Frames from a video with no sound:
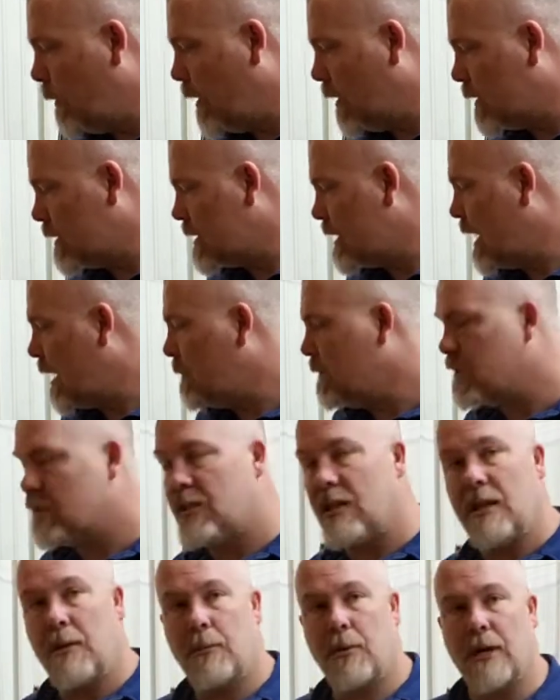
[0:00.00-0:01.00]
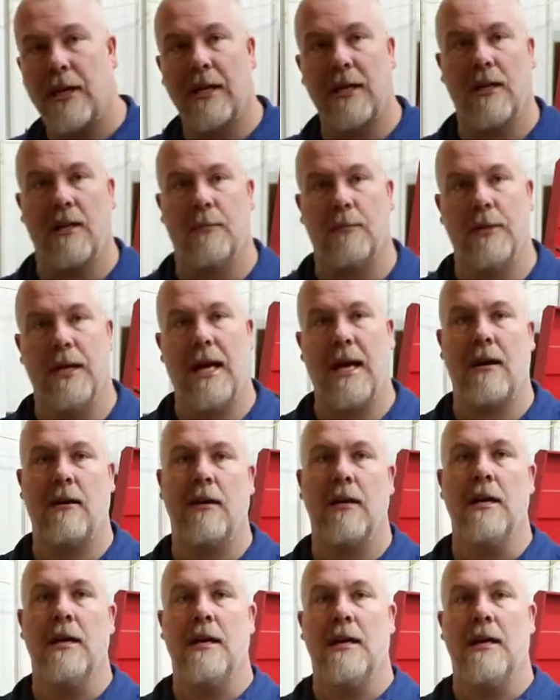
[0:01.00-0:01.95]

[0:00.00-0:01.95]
all the time instead of breaking them down